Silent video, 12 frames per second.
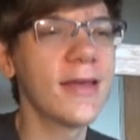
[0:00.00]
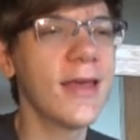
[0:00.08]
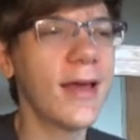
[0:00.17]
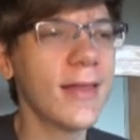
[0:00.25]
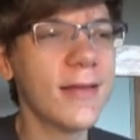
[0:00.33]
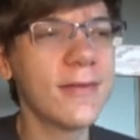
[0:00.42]

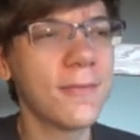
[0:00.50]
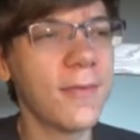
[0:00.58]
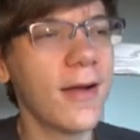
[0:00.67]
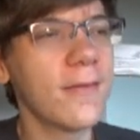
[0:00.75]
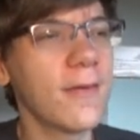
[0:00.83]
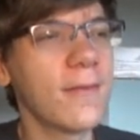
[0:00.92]
Yeah, that's
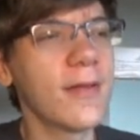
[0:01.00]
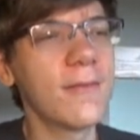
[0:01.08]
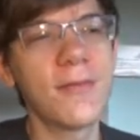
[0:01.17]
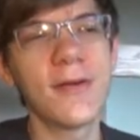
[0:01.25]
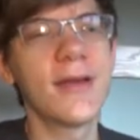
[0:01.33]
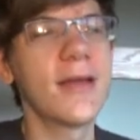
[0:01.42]
probably
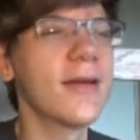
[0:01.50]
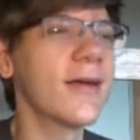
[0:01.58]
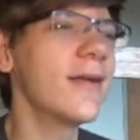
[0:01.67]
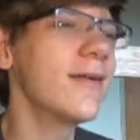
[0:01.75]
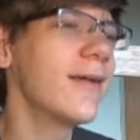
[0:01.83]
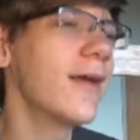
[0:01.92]
pretty
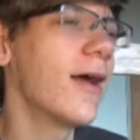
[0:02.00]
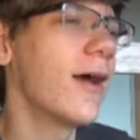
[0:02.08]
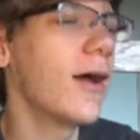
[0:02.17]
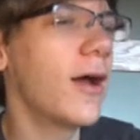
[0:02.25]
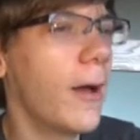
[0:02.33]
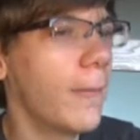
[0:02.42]
good.
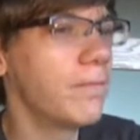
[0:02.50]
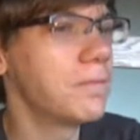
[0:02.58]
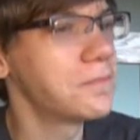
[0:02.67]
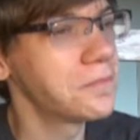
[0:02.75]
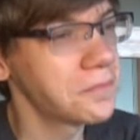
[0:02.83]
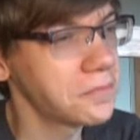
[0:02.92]

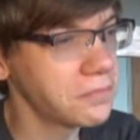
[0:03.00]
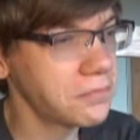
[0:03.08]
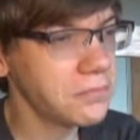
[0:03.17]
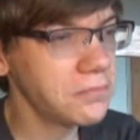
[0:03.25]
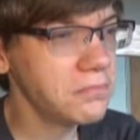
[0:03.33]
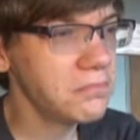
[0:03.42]

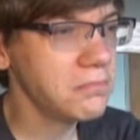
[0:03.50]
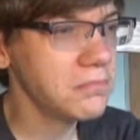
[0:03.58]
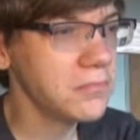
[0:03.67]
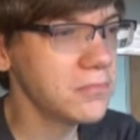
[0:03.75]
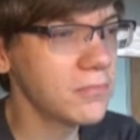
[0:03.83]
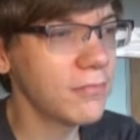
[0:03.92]

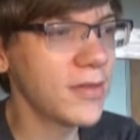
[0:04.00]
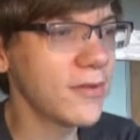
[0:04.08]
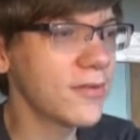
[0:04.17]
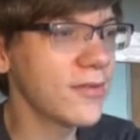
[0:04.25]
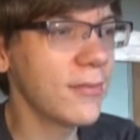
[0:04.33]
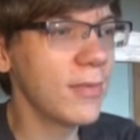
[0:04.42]
But
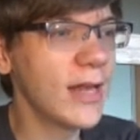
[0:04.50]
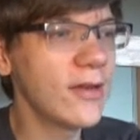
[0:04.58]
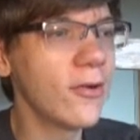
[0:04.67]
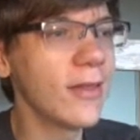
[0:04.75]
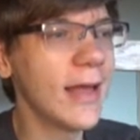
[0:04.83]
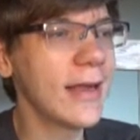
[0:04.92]
there's some that
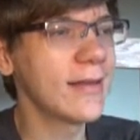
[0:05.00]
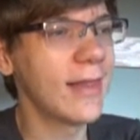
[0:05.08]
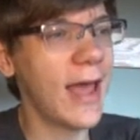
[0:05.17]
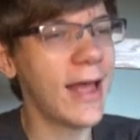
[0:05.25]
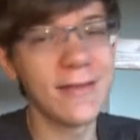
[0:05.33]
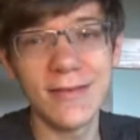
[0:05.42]
don't like
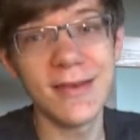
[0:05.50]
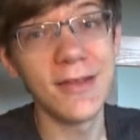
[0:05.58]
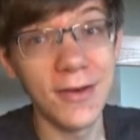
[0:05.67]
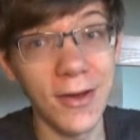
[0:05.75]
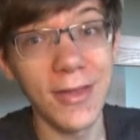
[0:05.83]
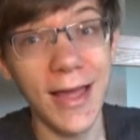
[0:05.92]
that. Did
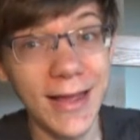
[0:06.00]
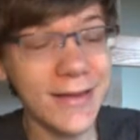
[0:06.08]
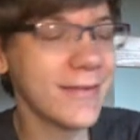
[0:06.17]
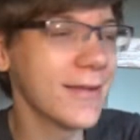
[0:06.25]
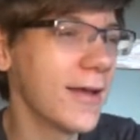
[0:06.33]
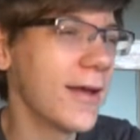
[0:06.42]
you know that?